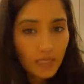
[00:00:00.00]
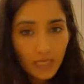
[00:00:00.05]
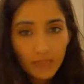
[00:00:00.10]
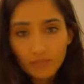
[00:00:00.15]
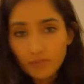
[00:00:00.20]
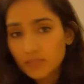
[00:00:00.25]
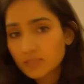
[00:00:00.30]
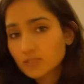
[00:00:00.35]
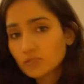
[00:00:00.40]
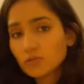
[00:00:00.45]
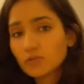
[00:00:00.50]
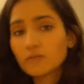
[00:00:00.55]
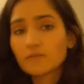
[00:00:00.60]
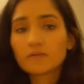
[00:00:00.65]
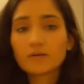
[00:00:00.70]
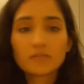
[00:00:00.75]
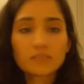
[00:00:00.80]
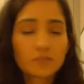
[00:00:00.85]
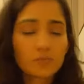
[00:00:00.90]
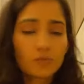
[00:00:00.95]
in this
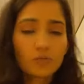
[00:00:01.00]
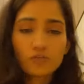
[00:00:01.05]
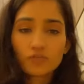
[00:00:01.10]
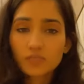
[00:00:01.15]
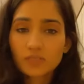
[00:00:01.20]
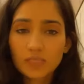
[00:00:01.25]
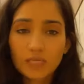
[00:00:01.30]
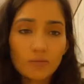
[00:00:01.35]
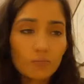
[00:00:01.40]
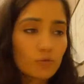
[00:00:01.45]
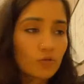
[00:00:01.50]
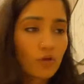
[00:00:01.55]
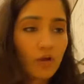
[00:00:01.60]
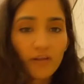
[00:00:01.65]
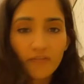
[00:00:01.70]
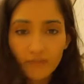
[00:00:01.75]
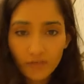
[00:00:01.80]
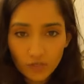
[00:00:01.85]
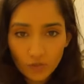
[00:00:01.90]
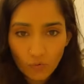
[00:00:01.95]
universe, he would
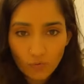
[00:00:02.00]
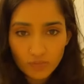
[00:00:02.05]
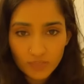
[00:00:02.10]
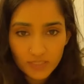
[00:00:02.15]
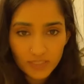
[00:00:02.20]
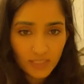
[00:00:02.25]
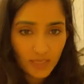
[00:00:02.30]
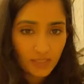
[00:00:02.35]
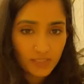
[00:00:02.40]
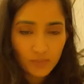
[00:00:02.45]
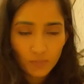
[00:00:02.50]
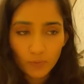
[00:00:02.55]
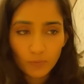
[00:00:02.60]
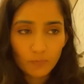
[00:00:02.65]
not even notice us.